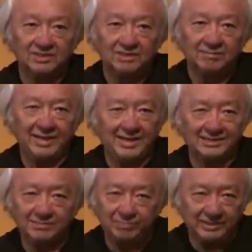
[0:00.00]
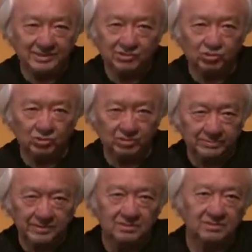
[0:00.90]
Max being
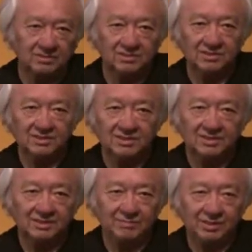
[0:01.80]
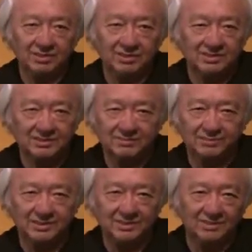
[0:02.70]
German, Americans
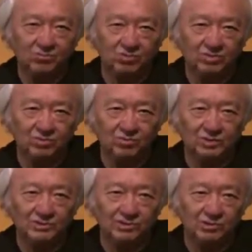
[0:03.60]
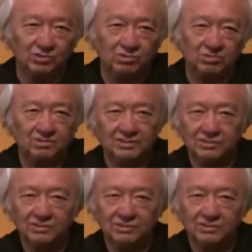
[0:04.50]
being at World War II,